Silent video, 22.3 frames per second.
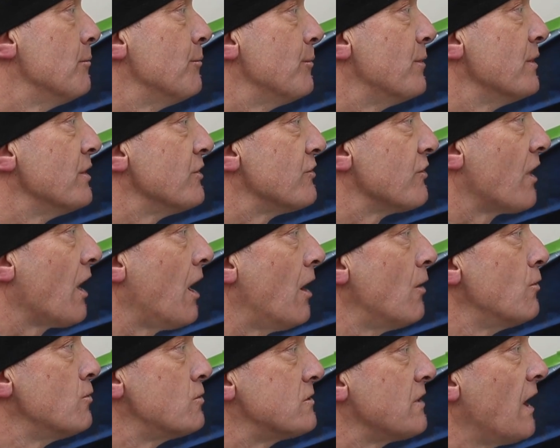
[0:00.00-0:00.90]
but it's a
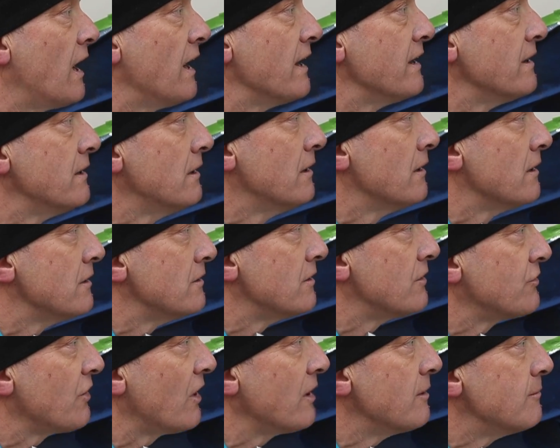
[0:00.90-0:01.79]
cold day and
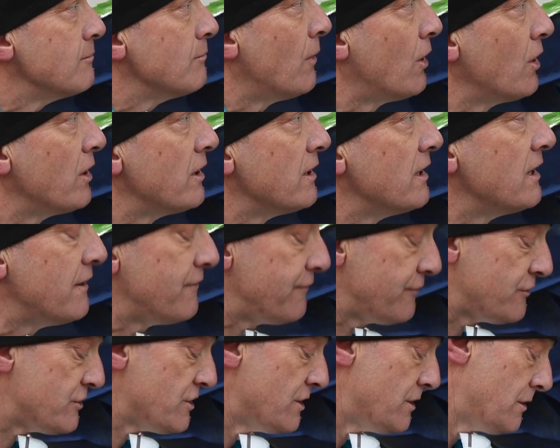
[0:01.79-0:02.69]
the tape might
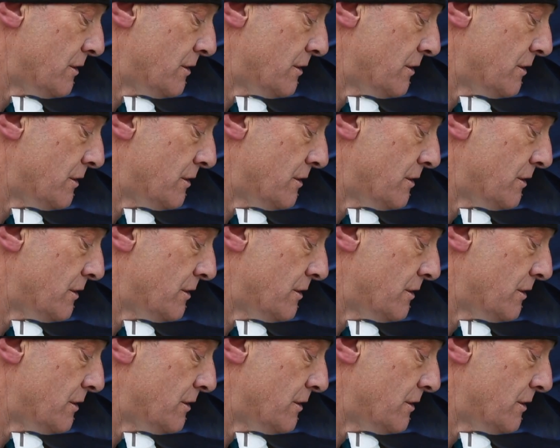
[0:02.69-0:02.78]
lift.